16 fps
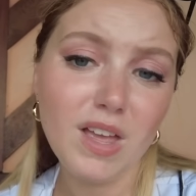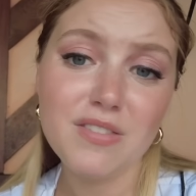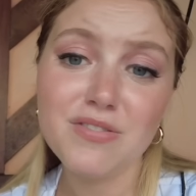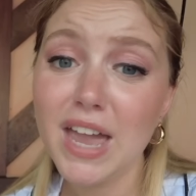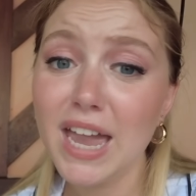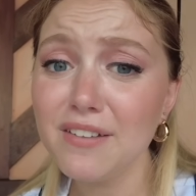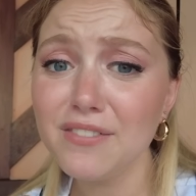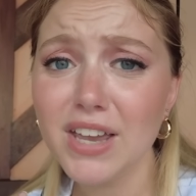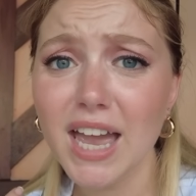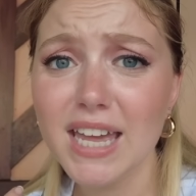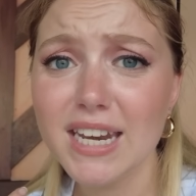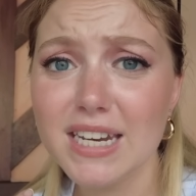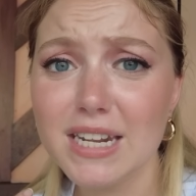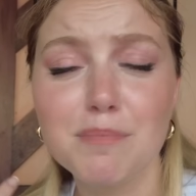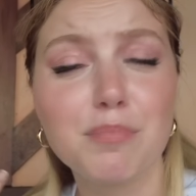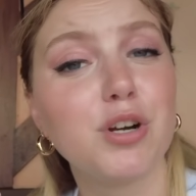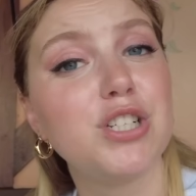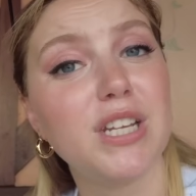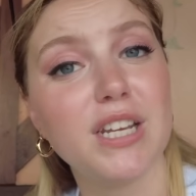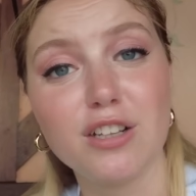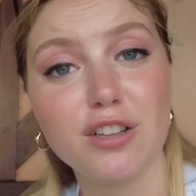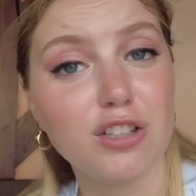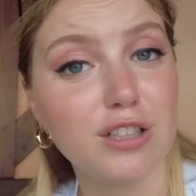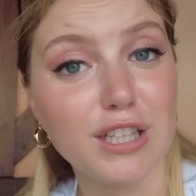They haven't had any
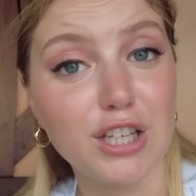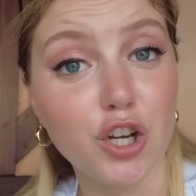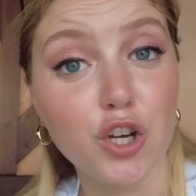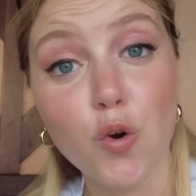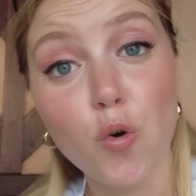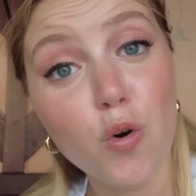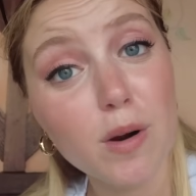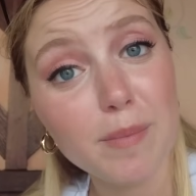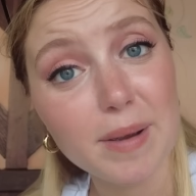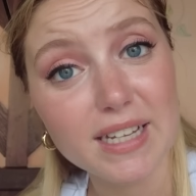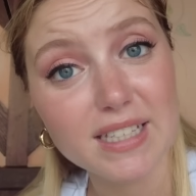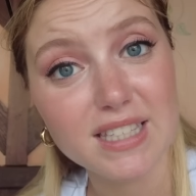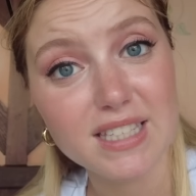particularly good or bad